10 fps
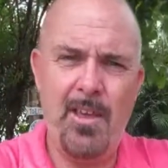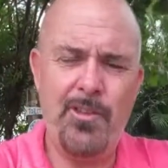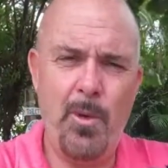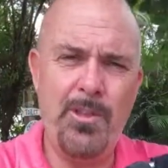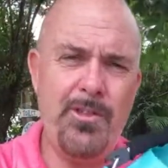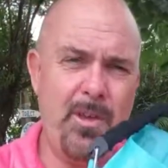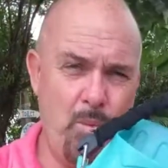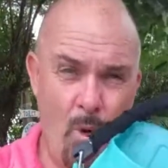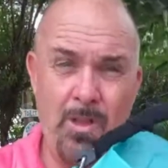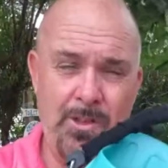so it's
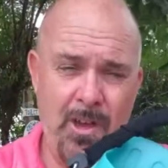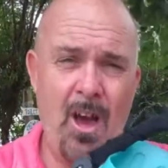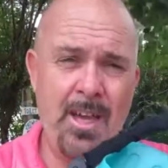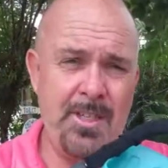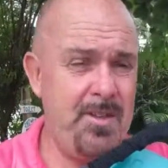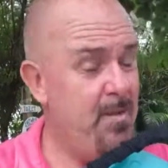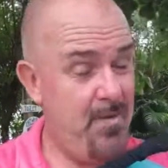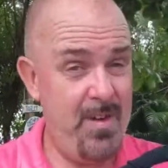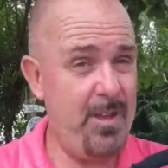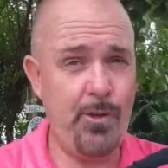one size
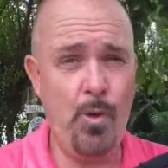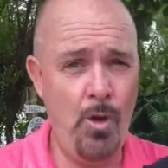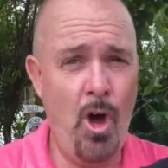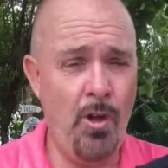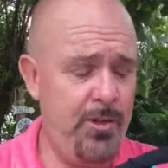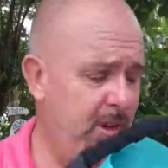fits or not.